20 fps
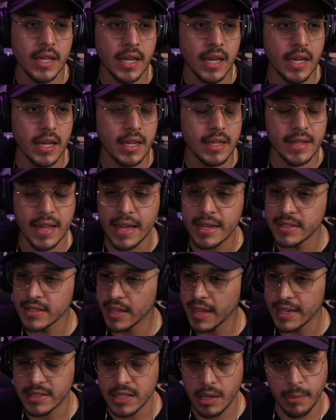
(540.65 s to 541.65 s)
And that is the
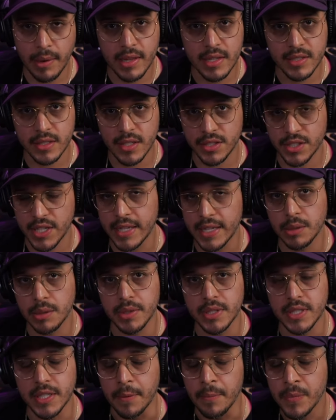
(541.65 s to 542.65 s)
last time I listened to
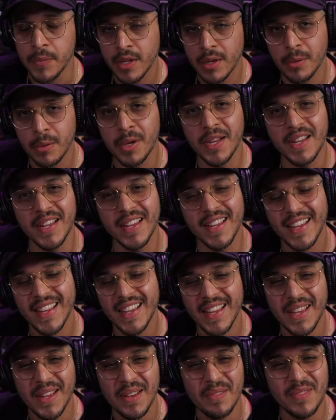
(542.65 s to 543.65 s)
ChatGPT.
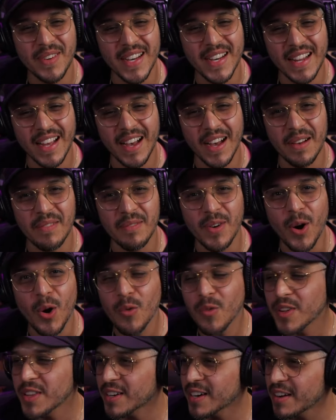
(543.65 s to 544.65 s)
But
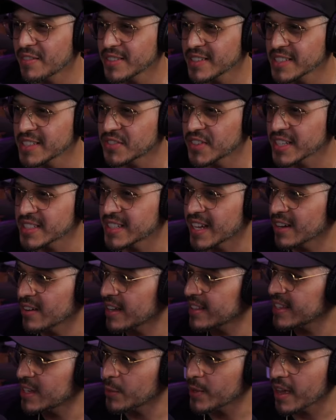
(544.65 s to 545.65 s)
hopefully everything's fixed now.
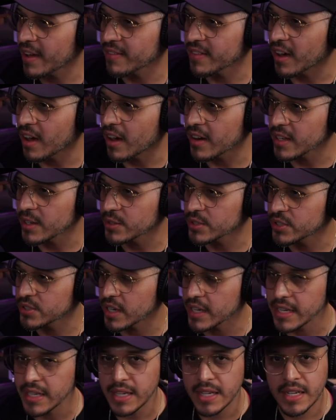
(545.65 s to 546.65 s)
I think we have the audio
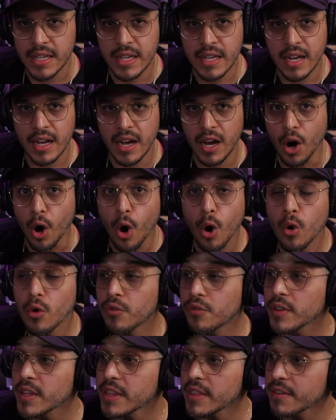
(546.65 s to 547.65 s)
straight.
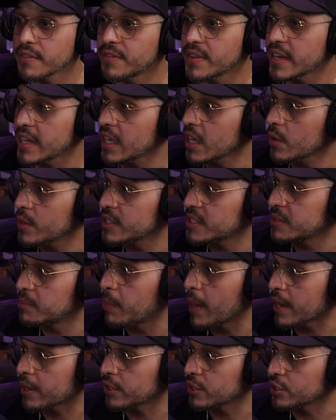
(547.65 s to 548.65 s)
Hopefully the video is
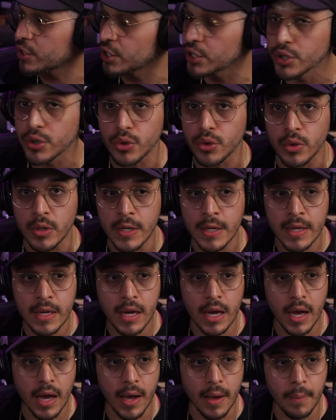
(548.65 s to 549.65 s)
better, too.
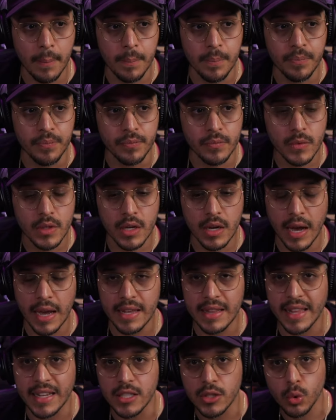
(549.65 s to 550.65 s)
I,
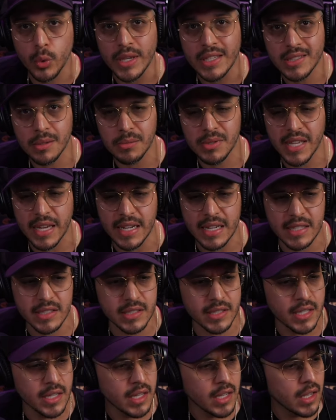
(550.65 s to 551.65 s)
like, tweaked some
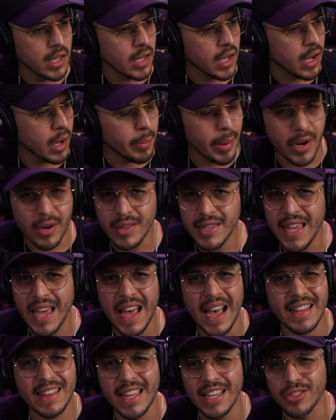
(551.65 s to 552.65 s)
settings. Apparently I
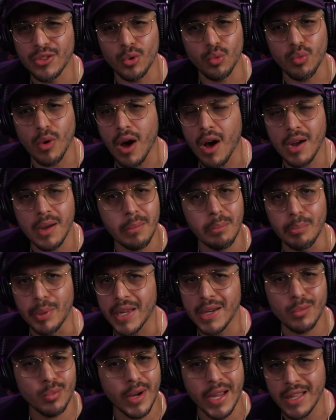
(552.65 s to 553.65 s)
had, like, the wrong
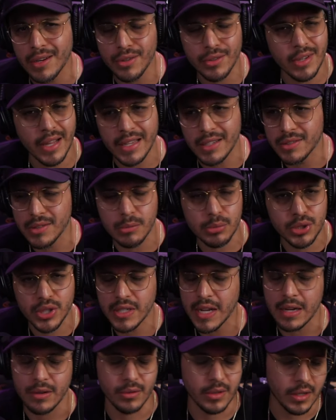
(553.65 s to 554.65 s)
bit rate or, like, some
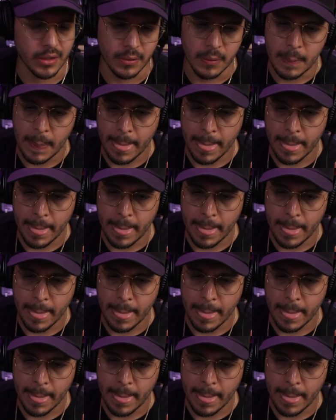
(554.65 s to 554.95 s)
shit. I don't know.